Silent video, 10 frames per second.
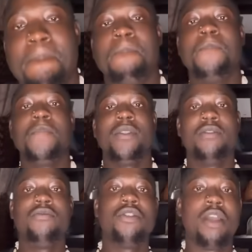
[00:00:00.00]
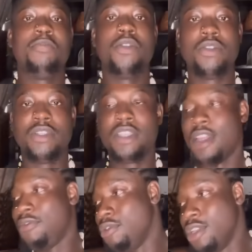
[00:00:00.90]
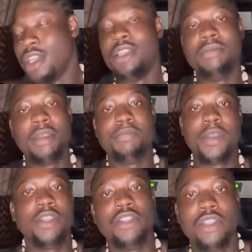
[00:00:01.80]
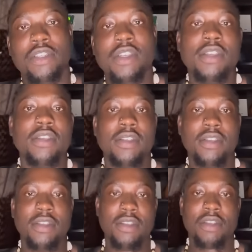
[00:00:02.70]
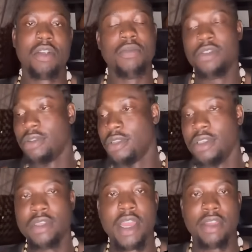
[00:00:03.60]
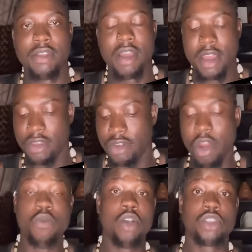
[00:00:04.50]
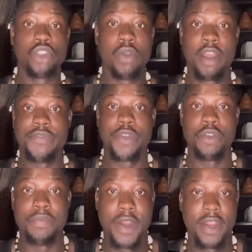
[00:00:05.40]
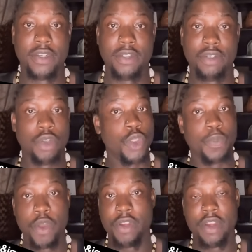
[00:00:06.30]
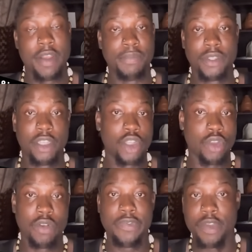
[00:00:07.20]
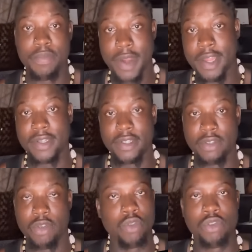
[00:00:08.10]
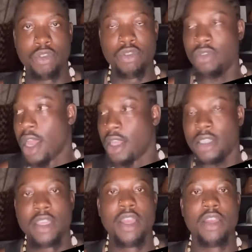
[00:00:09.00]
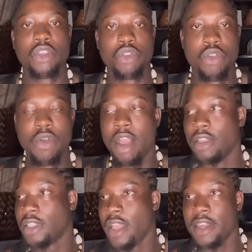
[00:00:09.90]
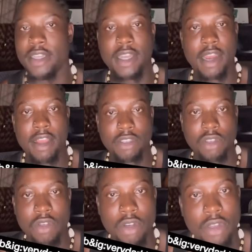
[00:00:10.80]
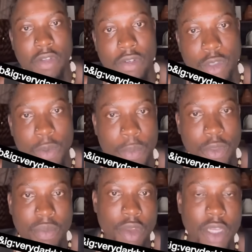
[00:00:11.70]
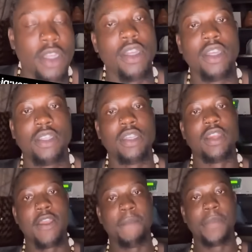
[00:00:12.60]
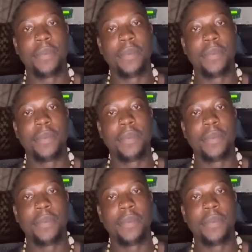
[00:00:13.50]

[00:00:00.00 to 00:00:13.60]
Even your apology self, no day the main page. Come on. Hilda, you don't work so hard for your brand. Don't spoil the reputation of your brand. Don't do that. Go and start the class or return those people's money to them.